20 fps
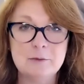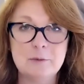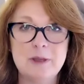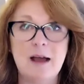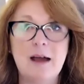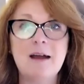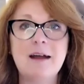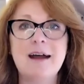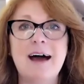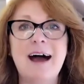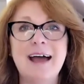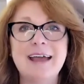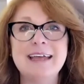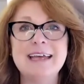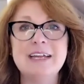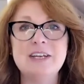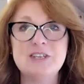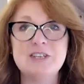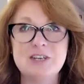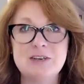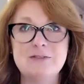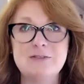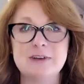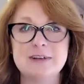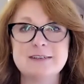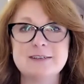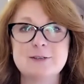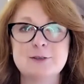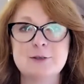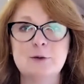We are high
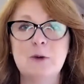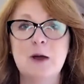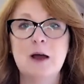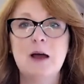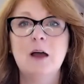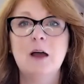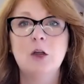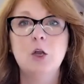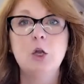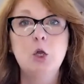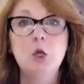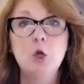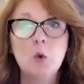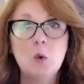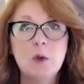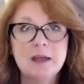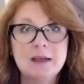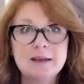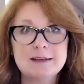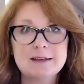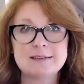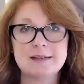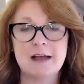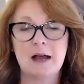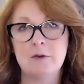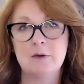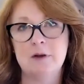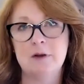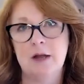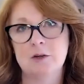achievers. So doing is
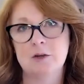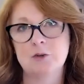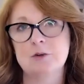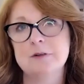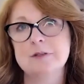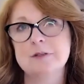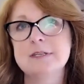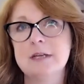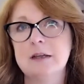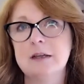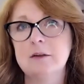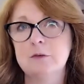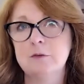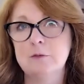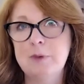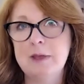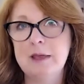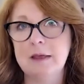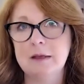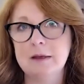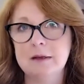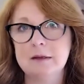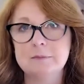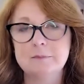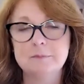our natural state of being.